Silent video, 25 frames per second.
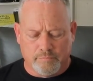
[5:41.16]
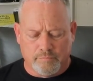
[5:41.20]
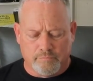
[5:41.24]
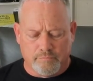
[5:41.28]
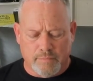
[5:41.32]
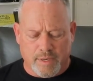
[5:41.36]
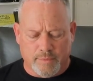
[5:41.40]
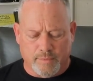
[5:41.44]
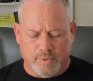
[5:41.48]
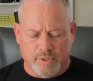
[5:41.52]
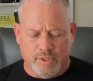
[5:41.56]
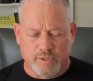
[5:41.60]

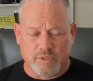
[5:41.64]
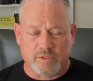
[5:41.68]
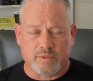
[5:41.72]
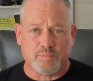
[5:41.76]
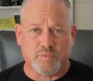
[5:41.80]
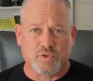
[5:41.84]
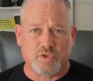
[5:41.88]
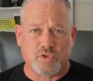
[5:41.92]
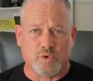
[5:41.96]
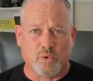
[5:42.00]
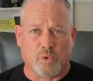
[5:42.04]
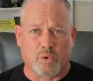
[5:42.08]
maybe do
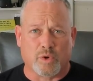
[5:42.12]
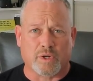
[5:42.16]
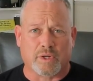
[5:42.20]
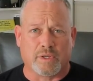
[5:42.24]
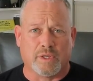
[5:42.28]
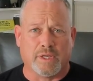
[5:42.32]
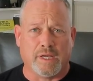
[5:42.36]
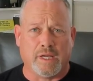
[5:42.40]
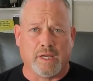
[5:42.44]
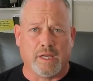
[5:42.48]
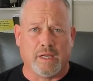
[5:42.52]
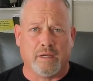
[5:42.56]
some
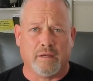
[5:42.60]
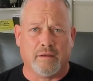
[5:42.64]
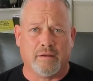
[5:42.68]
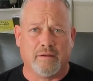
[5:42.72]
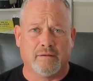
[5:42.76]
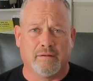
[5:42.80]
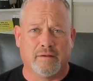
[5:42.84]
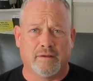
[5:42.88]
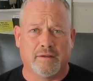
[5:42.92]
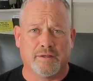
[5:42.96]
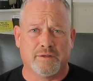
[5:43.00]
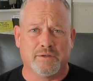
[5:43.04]
snorkeling,
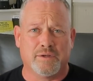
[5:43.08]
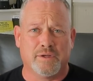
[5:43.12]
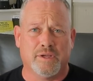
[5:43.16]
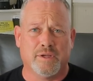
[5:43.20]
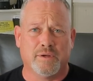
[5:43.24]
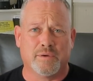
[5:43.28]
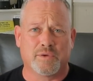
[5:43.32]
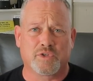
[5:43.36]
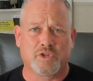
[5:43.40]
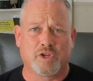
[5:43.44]
you know,